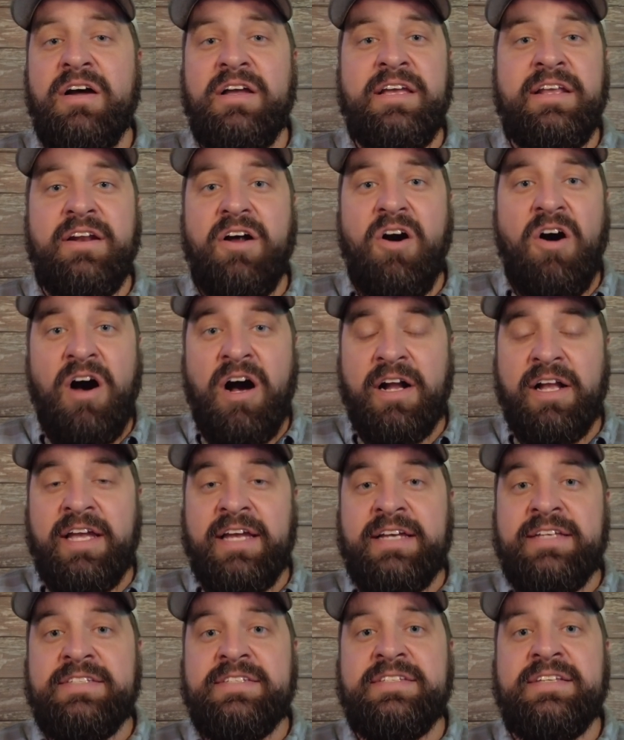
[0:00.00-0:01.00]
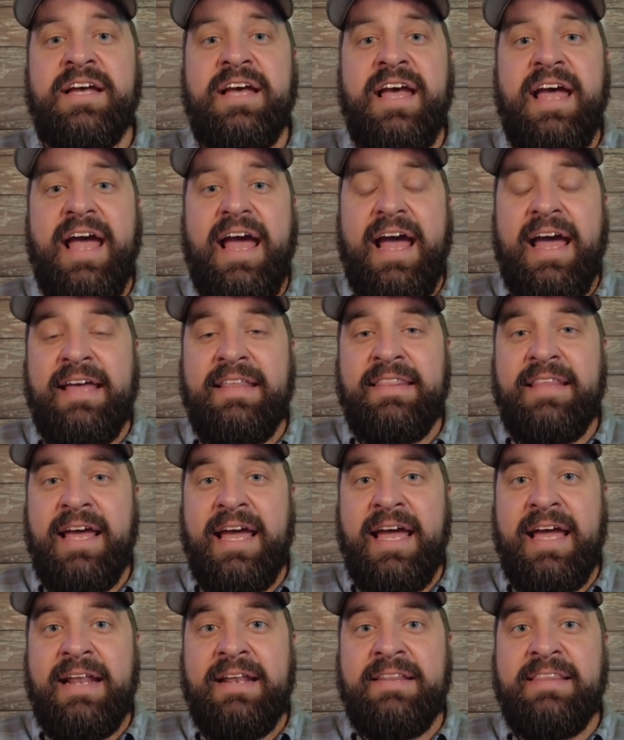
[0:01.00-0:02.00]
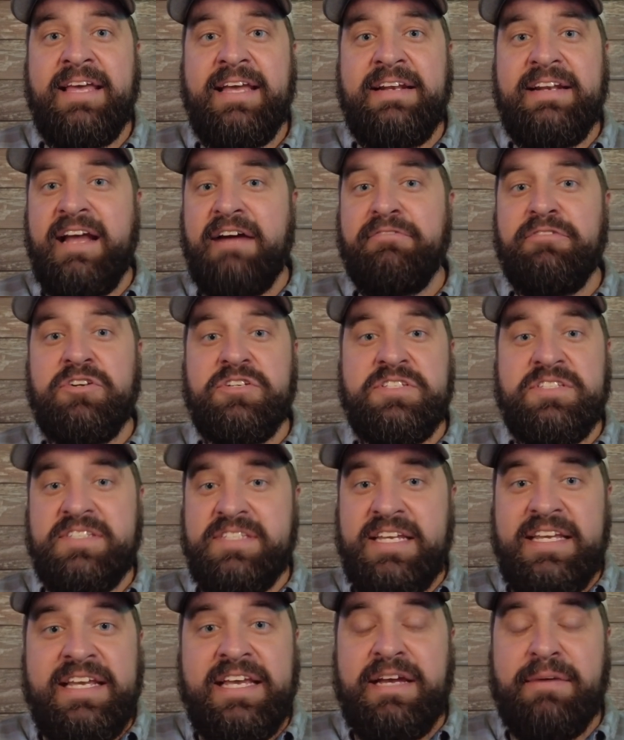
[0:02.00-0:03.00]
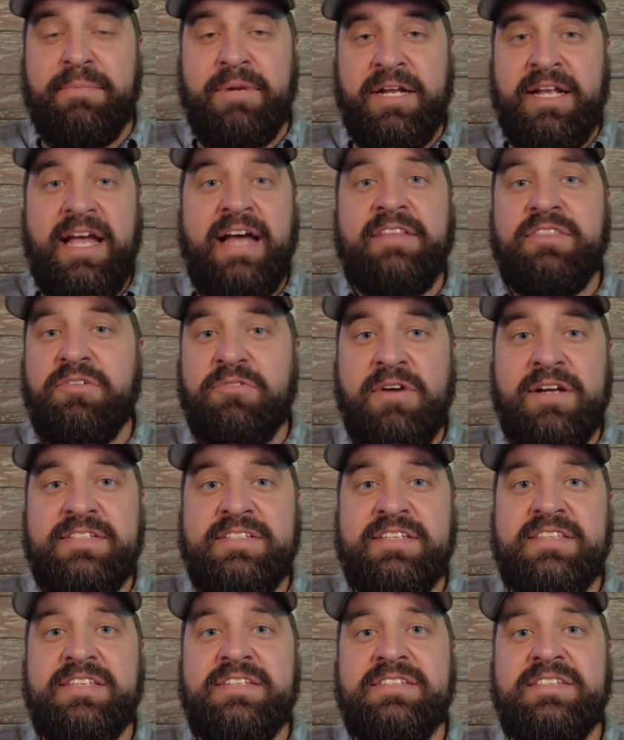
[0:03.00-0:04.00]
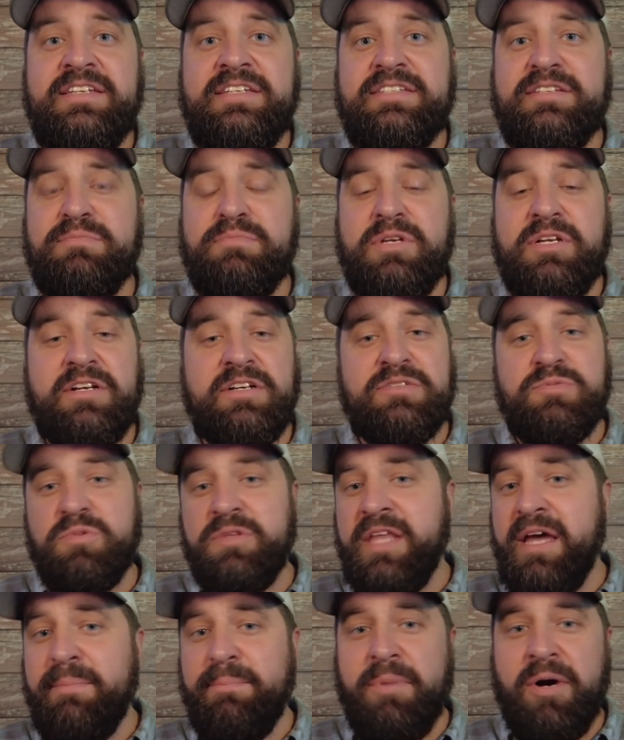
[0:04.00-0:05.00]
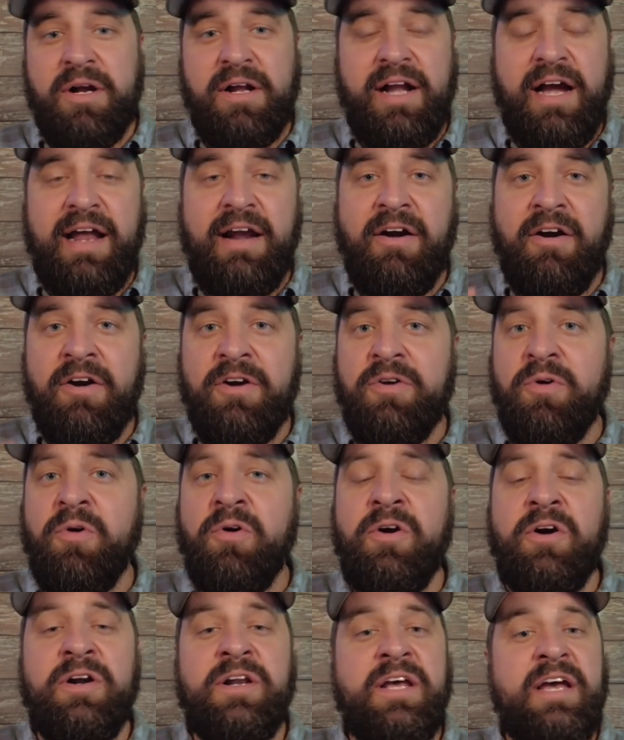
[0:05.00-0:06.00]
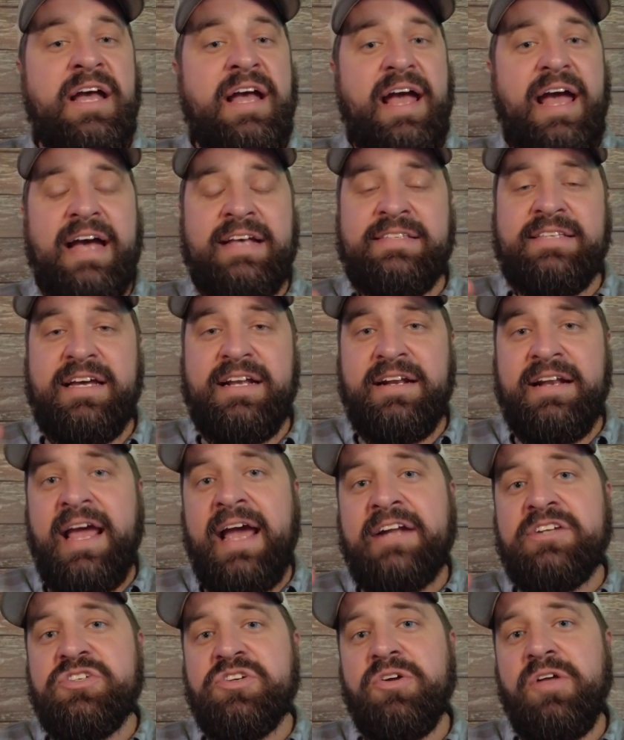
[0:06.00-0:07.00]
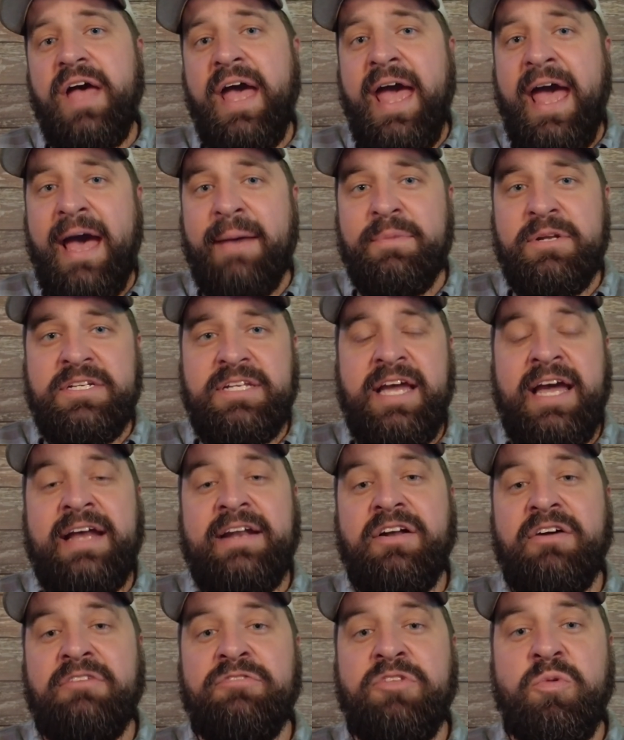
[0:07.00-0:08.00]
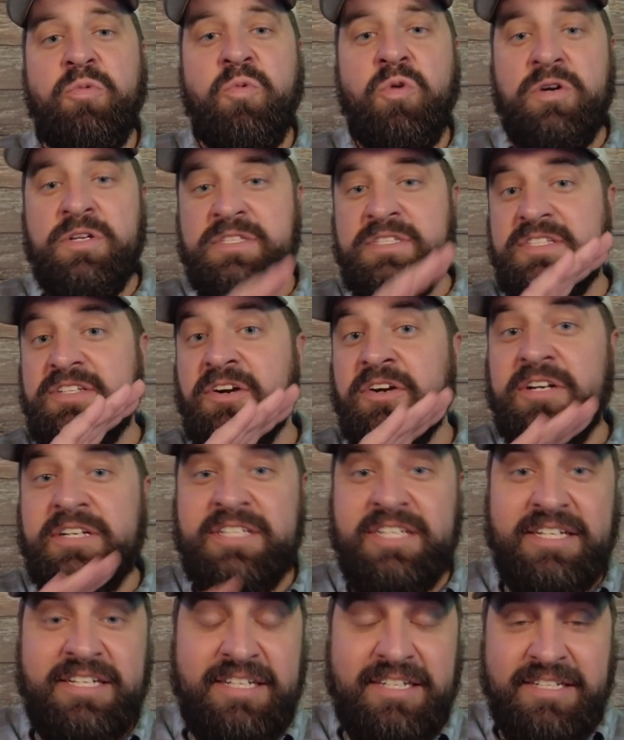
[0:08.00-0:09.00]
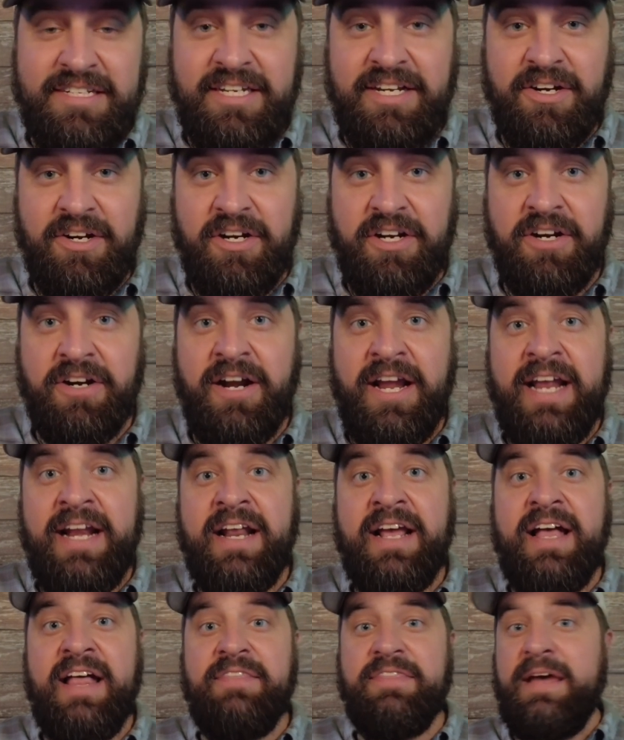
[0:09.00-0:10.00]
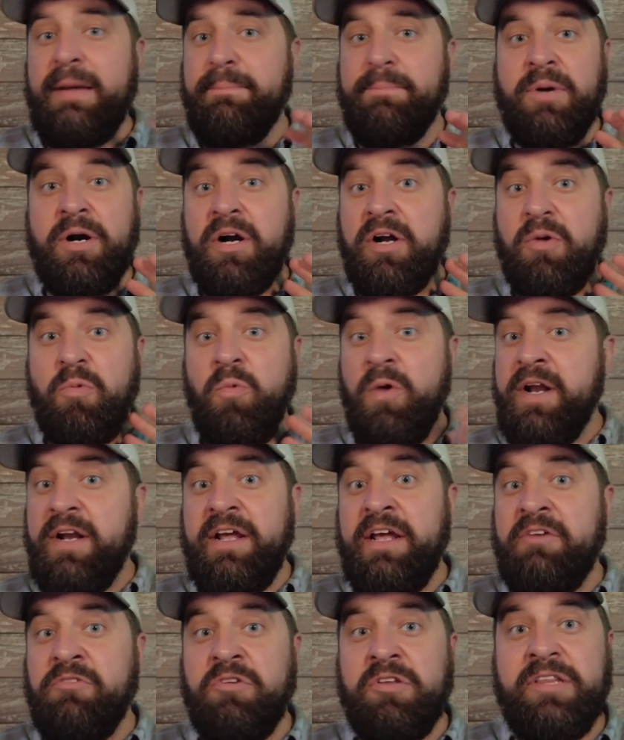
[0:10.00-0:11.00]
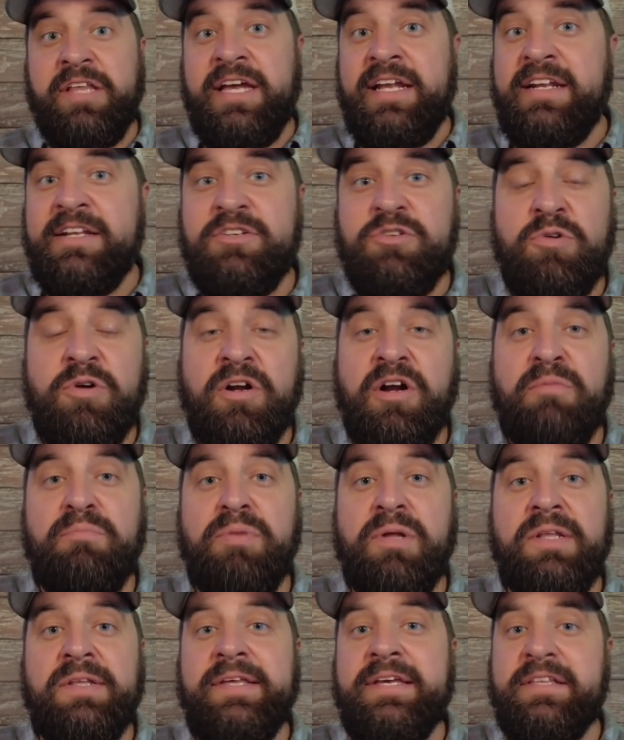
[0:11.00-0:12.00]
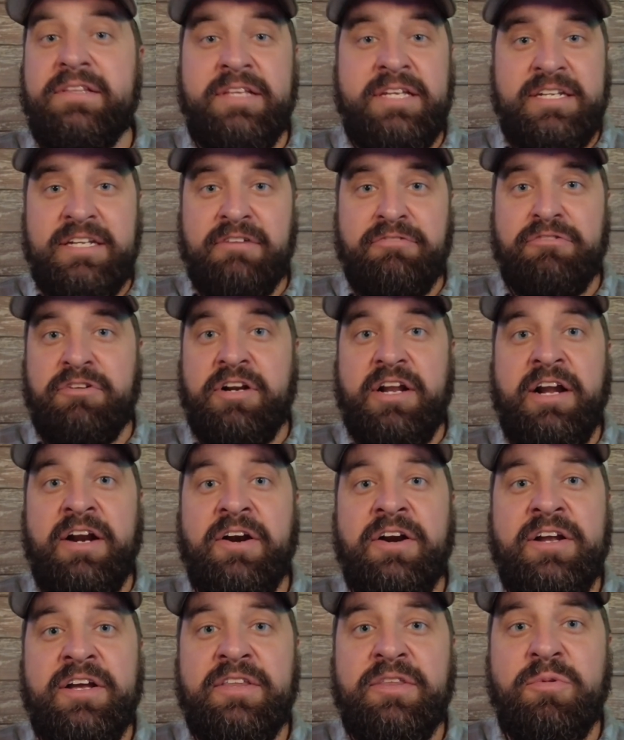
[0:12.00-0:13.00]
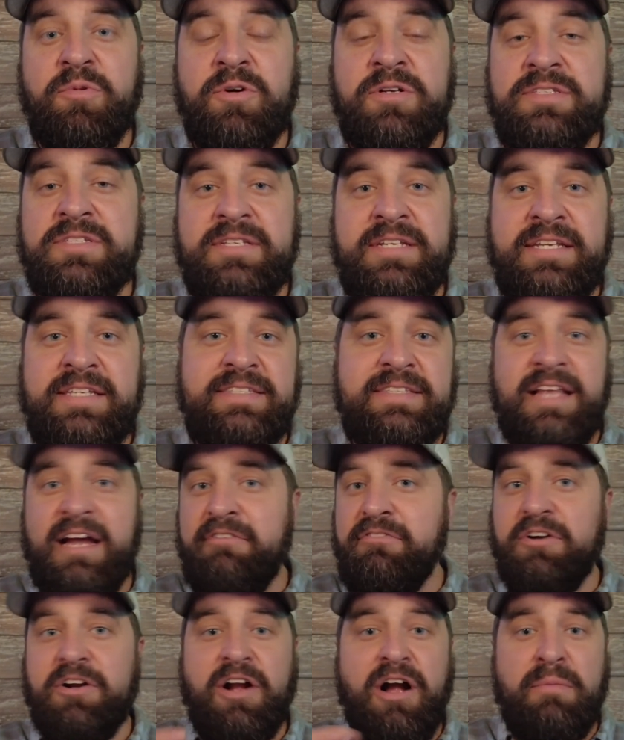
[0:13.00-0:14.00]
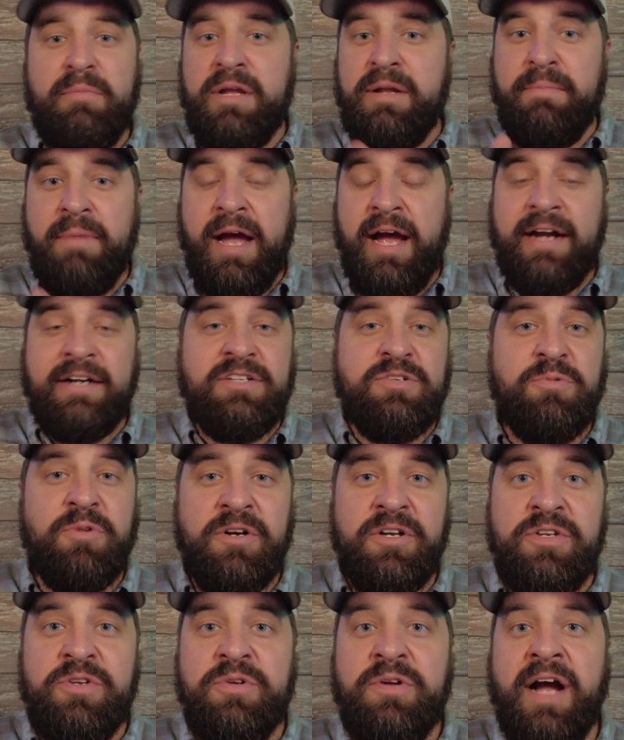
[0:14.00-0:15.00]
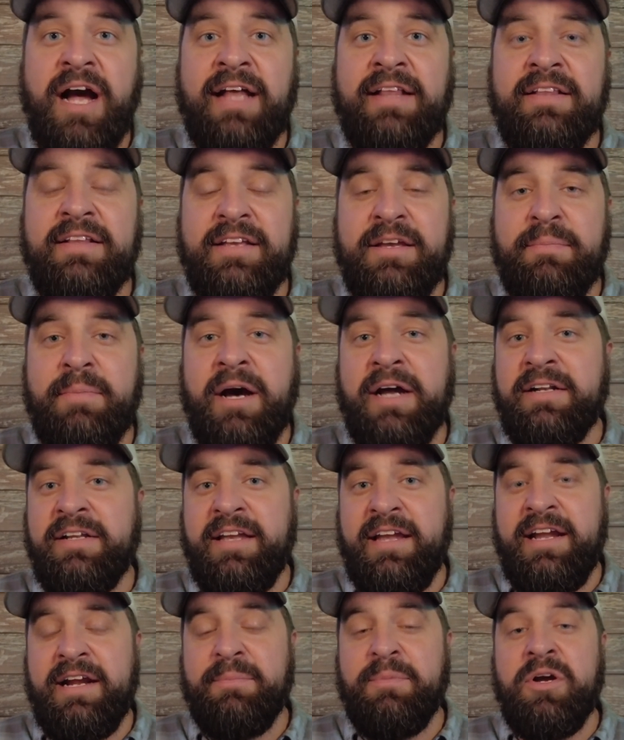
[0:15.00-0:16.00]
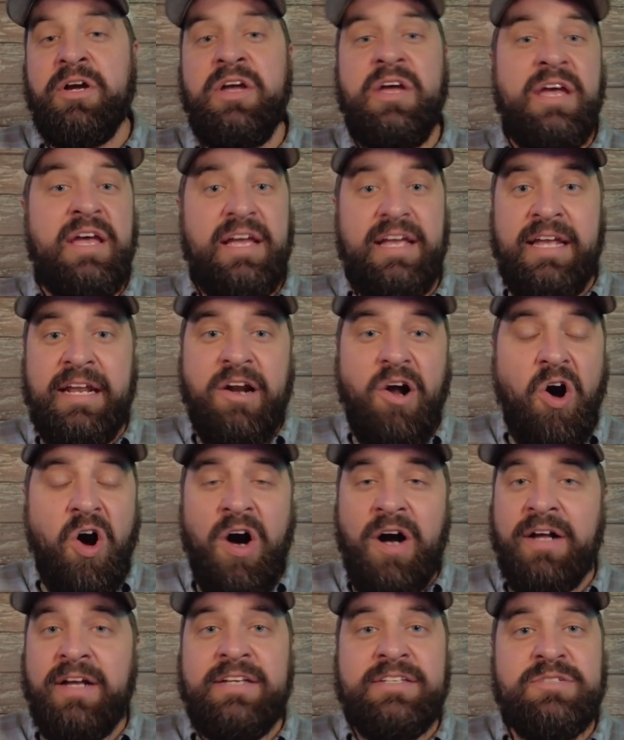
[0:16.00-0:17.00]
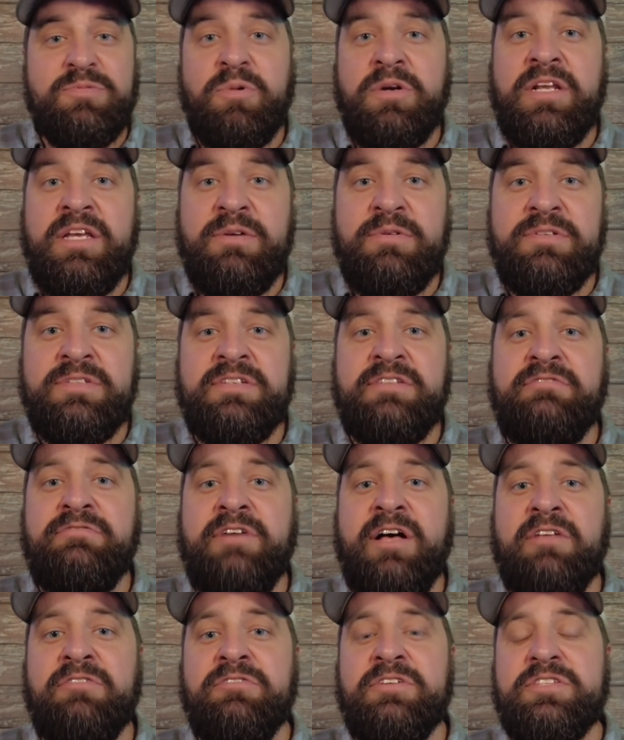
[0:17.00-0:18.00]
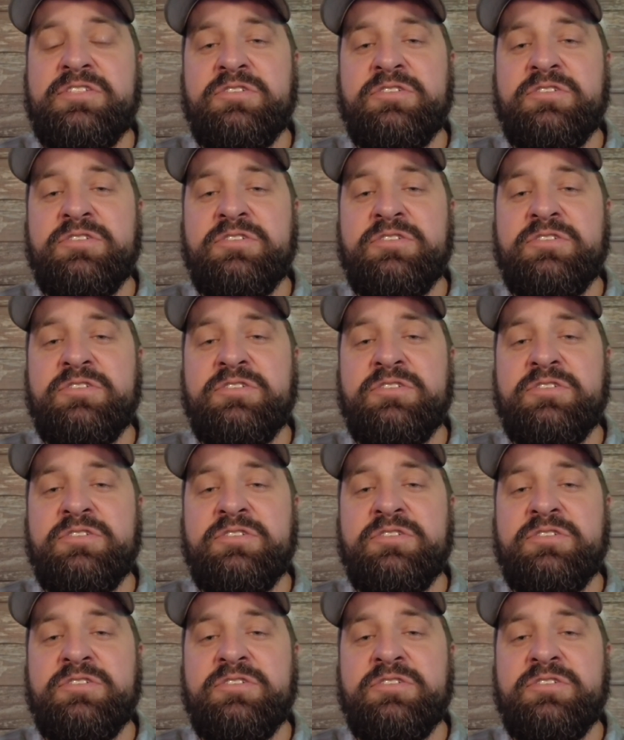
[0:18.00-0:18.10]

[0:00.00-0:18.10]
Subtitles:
in August, and then they never see him again the rest of the season, because when that buck got hard-horned, as that natural habitat of the woods started to deteriorate, that buck went and related to a completely different area of the woods, and he's never coming back to where you got him on camera in August when he was in velvet.